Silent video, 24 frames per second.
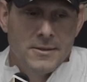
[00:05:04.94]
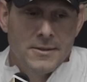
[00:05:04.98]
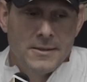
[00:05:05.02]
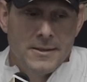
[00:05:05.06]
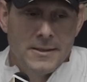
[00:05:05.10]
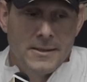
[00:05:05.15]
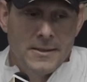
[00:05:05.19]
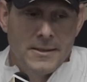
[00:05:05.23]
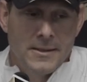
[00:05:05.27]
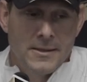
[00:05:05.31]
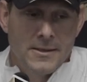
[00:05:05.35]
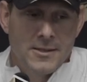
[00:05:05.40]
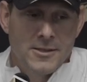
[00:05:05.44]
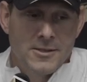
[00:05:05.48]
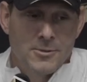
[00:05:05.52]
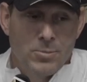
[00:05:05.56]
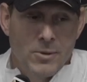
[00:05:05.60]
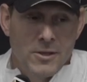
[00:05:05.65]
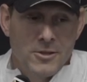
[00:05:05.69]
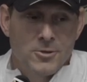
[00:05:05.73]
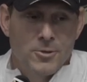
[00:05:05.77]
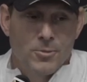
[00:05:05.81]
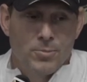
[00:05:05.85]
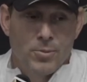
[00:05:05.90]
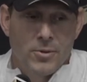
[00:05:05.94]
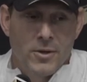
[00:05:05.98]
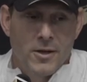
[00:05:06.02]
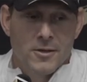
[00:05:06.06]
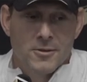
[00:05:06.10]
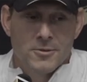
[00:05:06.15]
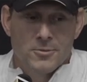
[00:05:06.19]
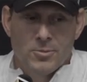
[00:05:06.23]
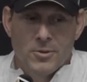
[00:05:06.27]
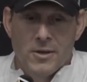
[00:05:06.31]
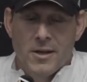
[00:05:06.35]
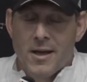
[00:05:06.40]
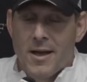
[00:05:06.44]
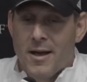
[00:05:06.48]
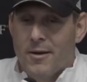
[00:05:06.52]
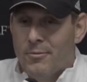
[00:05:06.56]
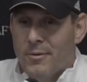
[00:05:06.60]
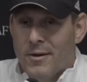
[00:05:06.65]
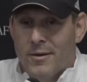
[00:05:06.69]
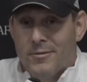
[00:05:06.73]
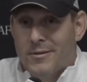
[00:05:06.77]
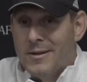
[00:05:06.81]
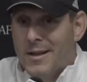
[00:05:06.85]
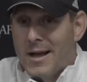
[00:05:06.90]
the special players we have
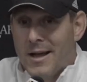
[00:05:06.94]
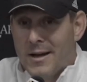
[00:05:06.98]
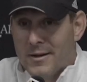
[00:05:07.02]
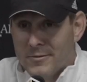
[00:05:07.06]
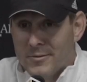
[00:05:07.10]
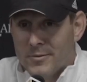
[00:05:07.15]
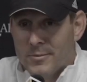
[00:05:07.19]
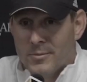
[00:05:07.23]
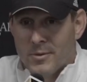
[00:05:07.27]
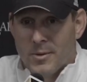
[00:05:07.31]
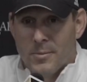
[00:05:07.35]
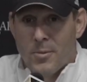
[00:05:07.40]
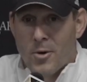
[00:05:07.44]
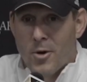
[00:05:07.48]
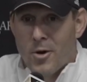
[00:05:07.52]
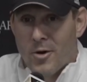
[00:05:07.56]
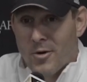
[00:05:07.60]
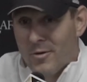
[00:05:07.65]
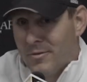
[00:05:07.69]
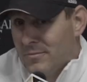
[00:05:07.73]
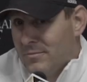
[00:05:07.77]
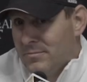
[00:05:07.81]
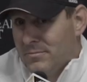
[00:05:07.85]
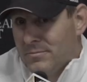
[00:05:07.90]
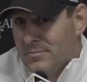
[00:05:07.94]
a lot of them, the ball.